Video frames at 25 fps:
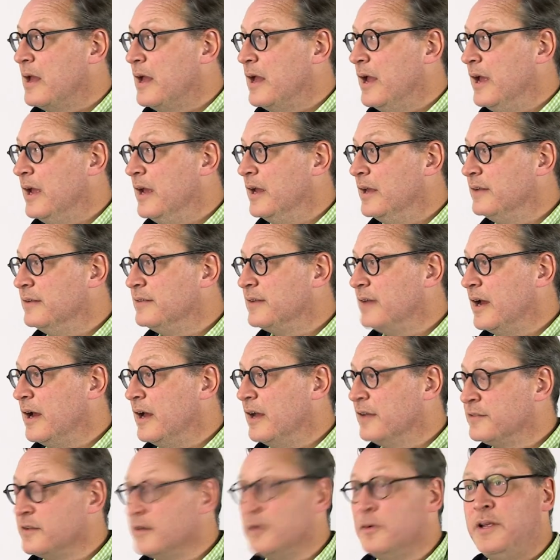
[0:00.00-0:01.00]
And
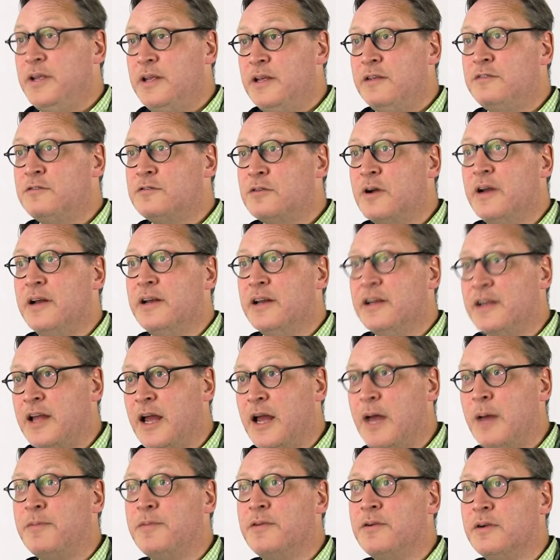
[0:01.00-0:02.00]
so he's trying to
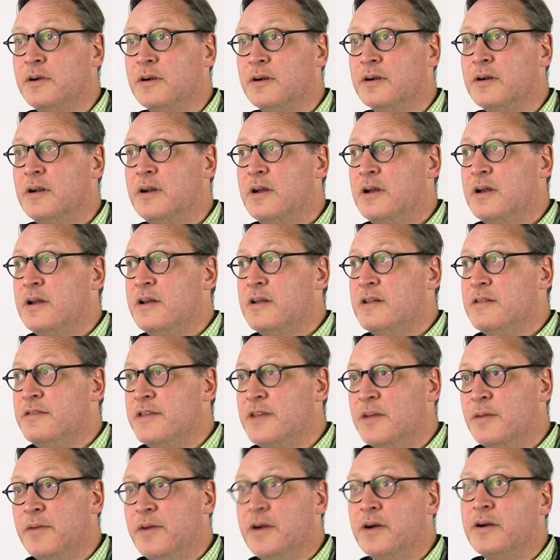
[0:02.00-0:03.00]
capture
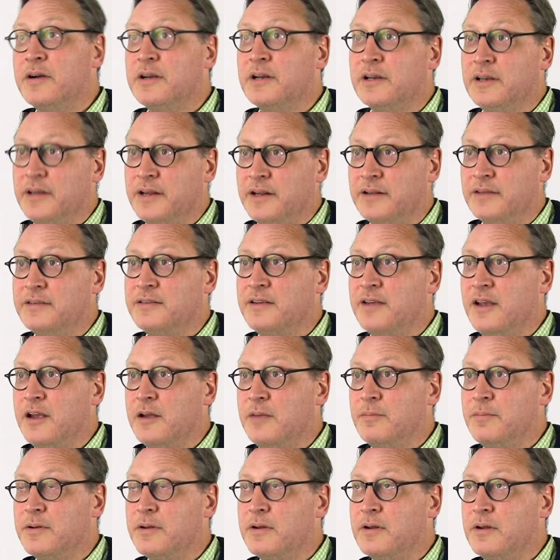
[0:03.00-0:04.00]
the American
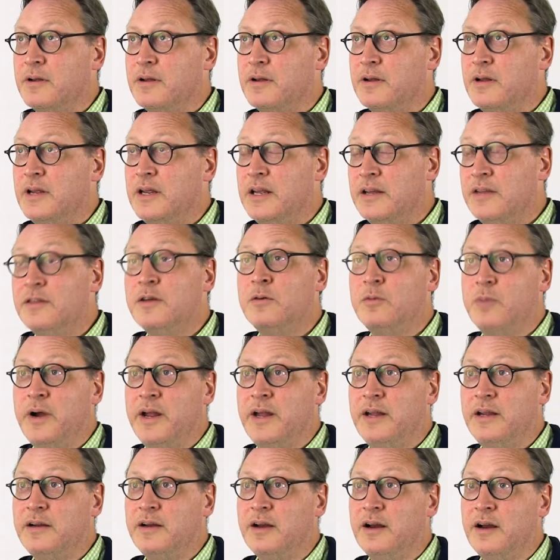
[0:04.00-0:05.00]
landscape in the
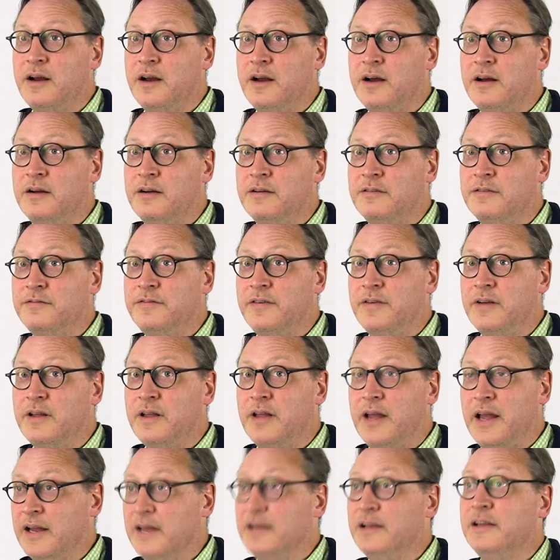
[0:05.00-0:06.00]
wake of
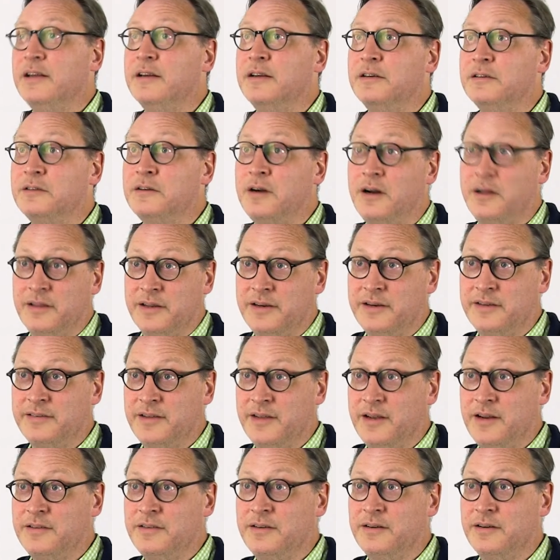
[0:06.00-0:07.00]
alien
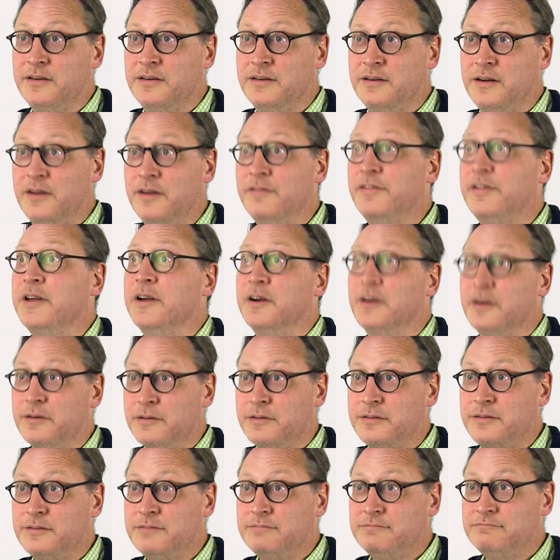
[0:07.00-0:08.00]
colonization of the
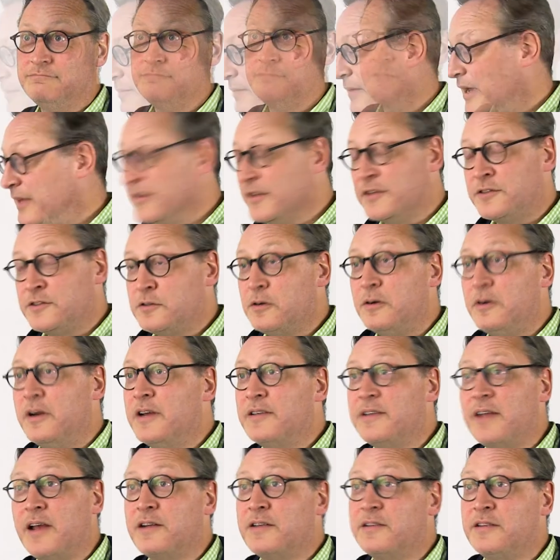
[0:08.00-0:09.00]
Earth. And the
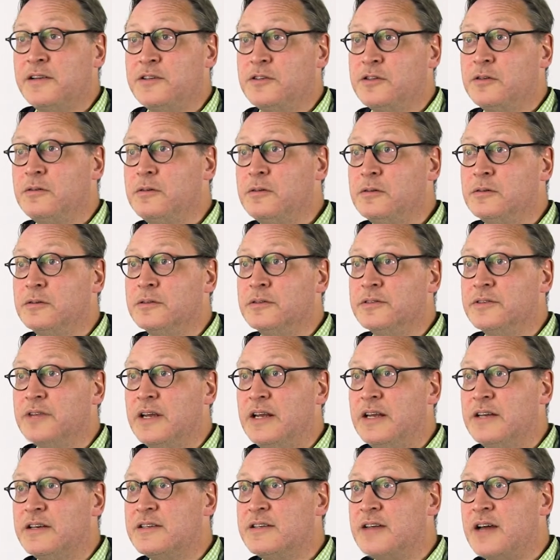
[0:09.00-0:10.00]
story is actually told
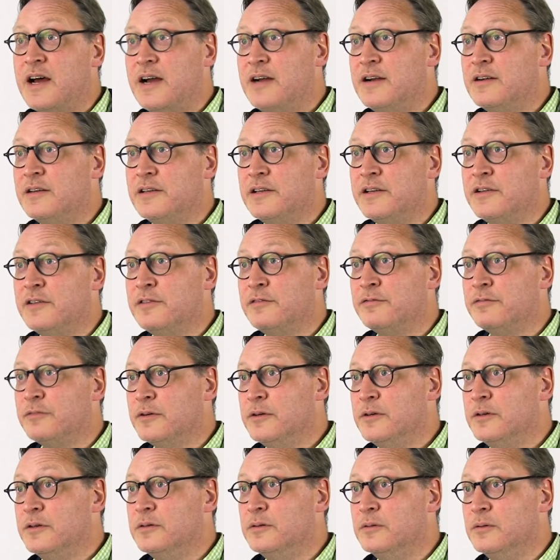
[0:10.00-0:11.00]
entirely
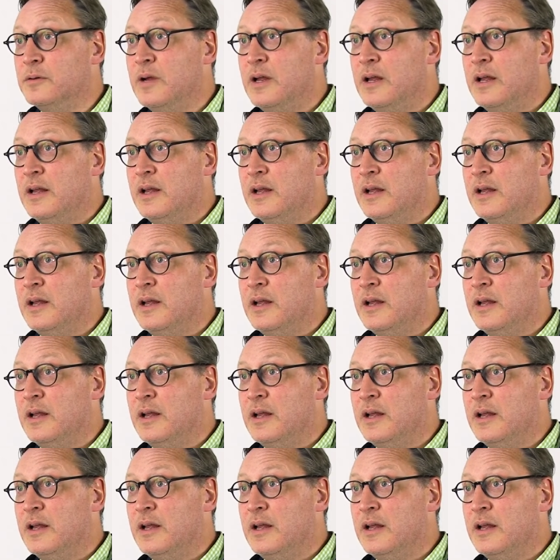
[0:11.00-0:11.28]
through